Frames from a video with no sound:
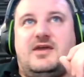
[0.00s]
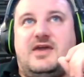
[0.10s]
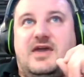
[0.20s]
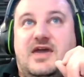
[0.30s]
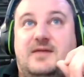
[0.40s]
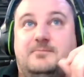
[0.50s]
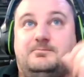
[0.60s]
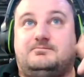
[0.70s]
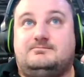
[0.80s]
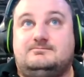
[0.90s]
And
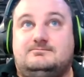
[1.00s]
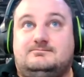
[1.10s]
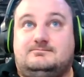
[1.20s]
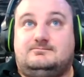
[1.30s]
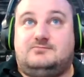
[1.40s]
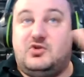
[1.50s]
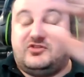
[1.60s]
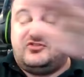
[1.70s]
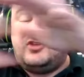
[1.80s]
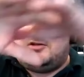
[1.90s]
you
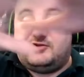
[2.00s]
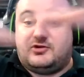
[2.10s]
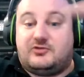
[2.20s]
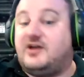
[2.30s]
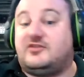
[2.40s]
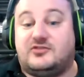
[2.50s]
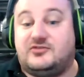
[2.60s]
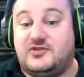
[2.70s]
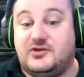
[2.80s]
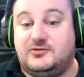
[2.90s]
could see clear across this
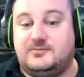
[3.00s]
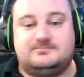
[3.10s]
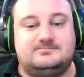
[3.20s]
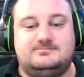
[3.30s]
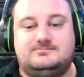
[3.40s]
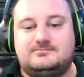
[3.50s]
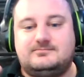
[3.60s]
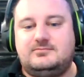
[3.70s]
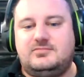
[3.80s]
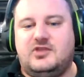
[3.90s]
field.
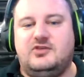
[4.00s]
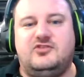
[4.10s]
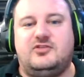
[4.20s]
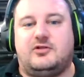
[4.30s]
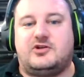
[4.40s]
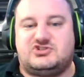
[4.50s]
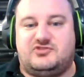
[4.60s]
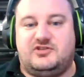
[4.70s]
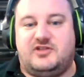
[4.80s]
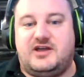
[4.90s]
You see the large
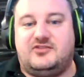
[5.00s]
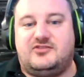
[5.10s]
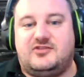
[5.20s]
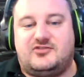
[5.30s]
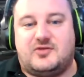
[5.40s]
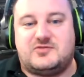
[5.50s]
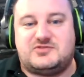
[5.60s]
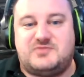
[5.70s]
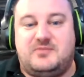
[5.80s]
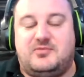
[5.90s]
tree lines and
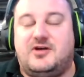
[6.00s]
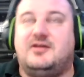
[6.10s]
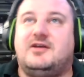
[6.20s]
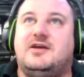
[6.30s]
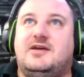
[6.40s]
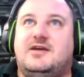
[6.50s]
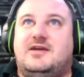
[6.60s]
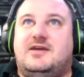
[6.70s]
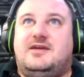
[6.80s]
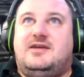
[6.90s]
skirmish paintball.
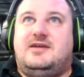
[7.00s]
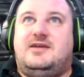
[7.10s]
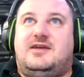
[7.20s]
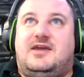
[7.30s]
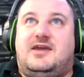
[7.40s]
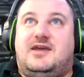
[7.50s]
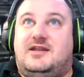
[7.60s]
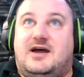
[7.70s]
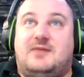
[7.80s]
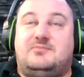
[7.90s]

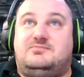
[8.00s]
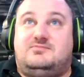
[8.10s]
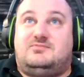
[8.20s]
And I'm